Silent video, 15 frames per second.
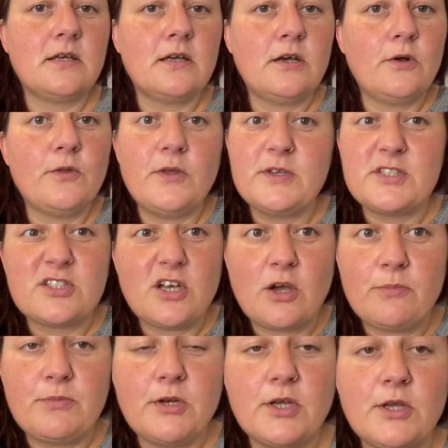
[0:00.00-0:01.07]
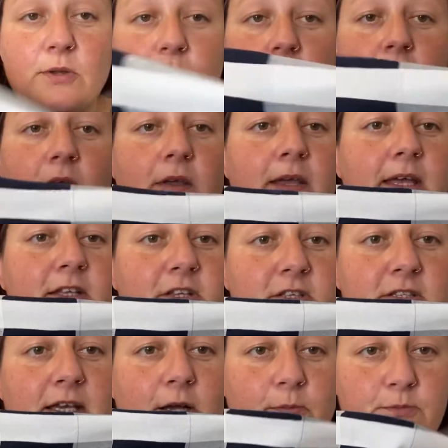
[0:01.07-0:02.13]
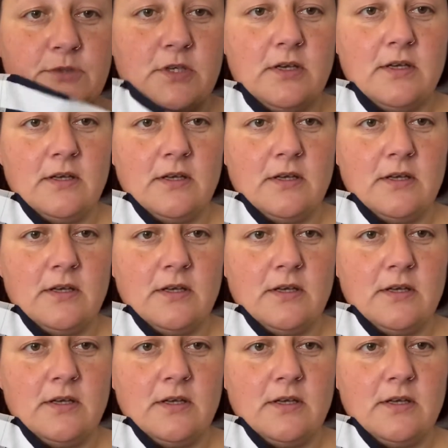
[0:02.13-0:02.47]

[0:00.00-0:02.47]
although it's dark blue, it does help to